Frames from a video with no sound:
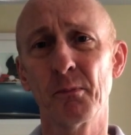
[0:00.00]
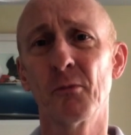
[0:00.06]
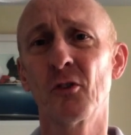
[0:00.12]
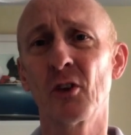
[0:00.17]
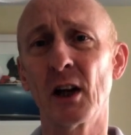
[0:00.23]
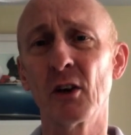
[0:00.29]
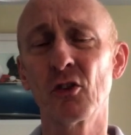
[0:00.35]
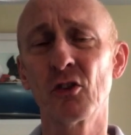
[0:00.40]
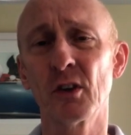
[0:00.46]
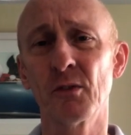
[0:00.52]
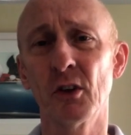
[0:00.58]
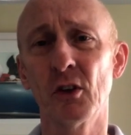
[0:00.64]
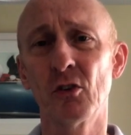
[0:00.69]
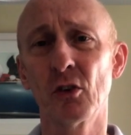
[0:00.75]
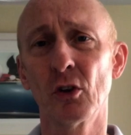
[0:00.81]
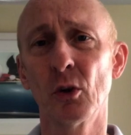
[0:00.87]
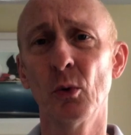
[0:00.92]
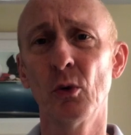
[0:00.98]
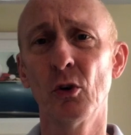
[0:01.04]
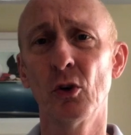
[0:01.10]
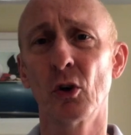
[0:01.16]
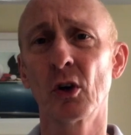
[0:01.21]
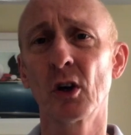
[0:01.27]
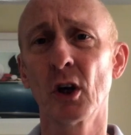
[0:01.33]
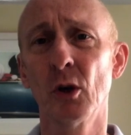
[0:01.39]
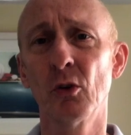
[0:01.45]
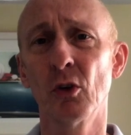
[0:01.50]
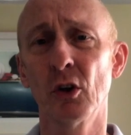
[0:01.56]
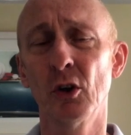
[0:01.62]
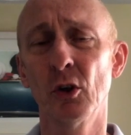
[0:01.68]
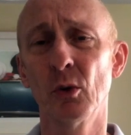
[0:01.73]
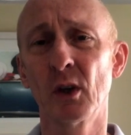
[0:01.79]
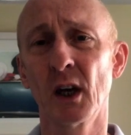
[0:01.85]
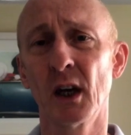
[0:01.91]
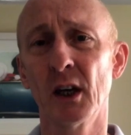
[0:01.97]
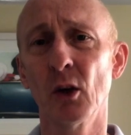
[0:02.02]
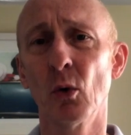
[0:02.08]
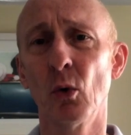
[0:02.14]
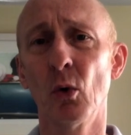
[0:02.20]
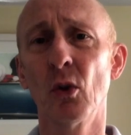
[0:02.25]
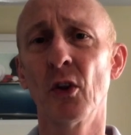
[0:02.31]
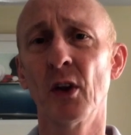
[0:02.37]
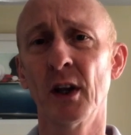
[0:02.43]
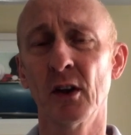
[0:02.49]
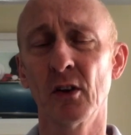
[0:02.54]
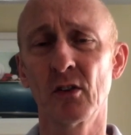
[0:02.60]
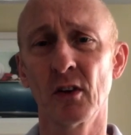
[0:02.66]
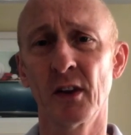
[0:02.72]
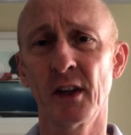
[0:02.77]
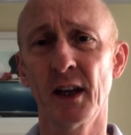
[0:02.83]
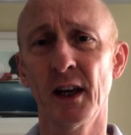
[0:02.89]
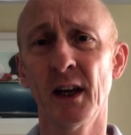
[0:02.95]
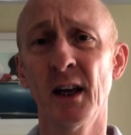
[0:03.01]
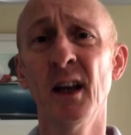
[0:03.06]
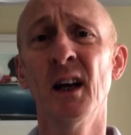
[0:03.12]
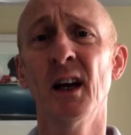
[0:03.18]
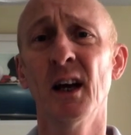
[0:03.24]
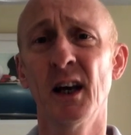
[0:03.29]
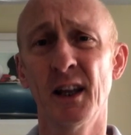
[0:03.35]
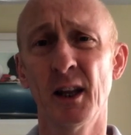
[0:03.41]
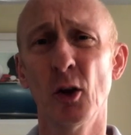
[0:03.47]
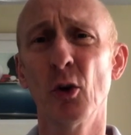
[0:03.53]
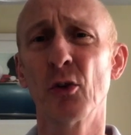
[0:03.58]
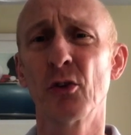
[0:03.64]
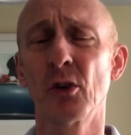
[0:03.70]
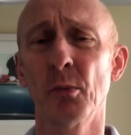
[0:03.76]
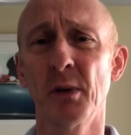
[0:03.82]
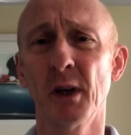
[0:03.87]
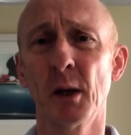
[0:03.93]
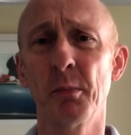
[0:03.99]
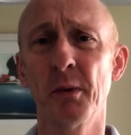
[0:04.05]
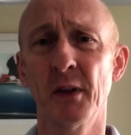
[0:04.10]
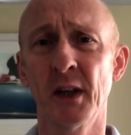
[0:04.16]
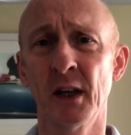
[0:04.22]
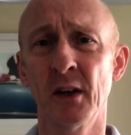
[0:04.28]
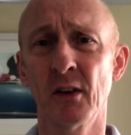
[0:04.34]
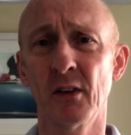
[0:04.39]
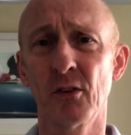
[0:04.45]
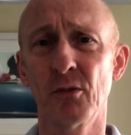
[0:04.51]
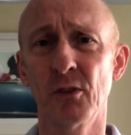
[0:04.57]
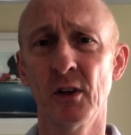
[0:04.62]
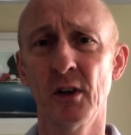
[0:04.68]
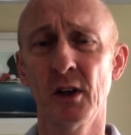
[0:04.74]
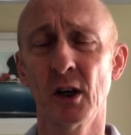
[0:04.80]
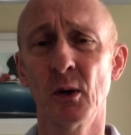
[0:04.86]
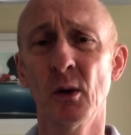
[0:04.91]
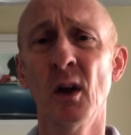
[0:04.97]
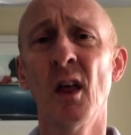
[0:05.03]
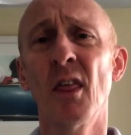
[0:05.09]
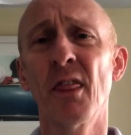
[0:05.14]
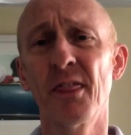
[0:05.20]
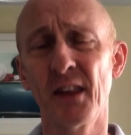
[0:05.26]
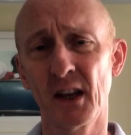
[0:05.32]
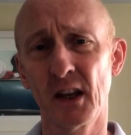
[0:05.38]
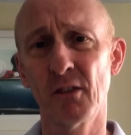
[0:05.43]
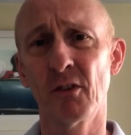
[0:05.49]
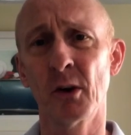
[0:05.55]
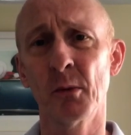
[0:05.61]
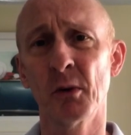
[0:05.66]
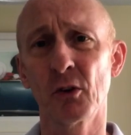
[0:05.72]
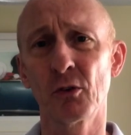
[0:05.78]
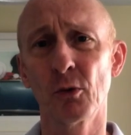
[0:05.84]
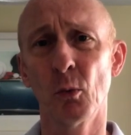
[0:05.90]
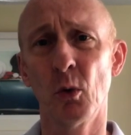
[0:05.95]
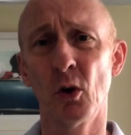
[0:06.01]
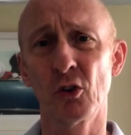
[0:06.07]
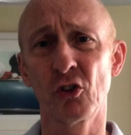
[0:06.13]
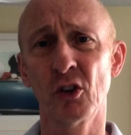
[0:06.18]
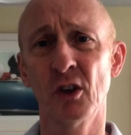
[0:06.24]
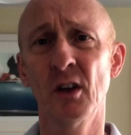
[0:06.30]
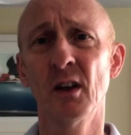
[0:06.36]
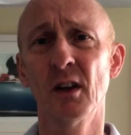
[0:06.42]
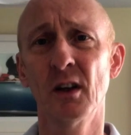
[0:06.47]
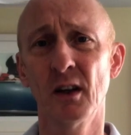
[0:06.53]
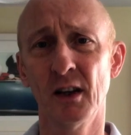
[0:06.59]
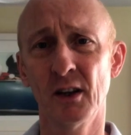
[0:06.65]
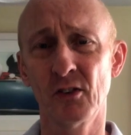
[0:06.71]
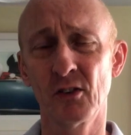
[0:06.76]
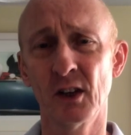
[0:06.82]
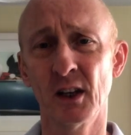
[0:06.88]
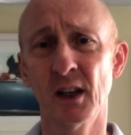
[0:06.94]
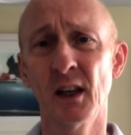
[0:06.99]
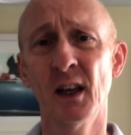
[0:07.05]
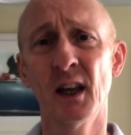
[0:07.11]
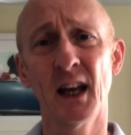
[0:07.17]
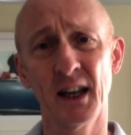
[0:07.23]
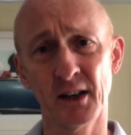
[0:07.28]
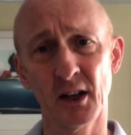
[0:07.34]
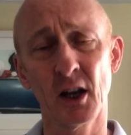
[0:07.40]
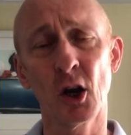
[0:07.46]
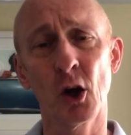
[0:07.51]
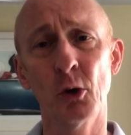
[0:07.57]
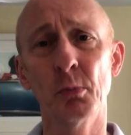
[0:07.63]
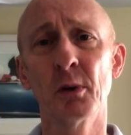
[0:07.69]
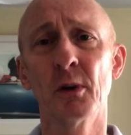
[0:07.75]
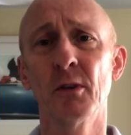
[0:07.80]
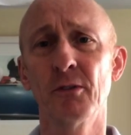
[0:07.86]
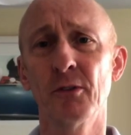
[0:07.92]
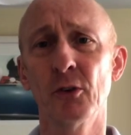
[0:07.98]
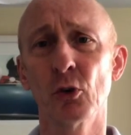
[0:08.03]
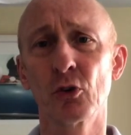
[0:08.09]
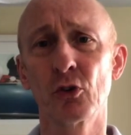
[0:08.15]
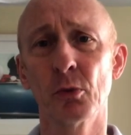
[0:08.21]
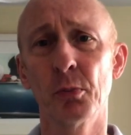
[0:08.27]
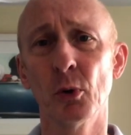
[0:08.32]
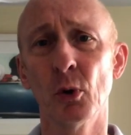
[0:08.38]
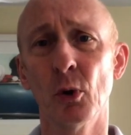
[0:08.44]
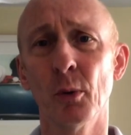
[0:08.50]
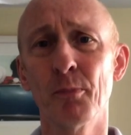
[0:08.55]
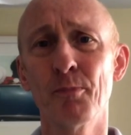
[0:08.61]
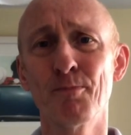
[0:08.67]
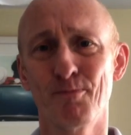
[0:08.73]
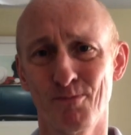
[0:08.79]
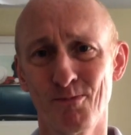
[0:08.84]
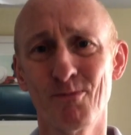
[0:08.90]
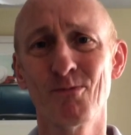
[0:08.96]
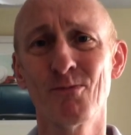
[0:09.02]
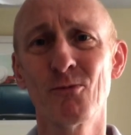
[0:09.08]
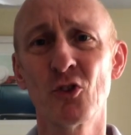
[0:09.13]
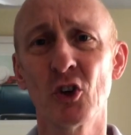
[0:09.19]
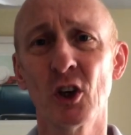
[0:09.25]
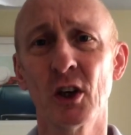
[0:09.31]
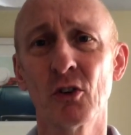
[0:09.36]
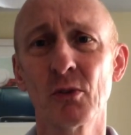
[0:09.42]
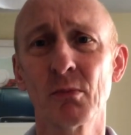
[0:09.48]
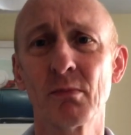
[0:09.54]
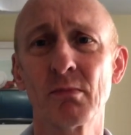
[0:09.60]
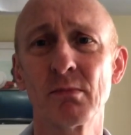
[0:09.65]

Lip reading: Challenge72.co.uk, all the links are there, and they'll also be up at the end of this video. Thank you very much for watching, listening, and I hope for your support. Cheers.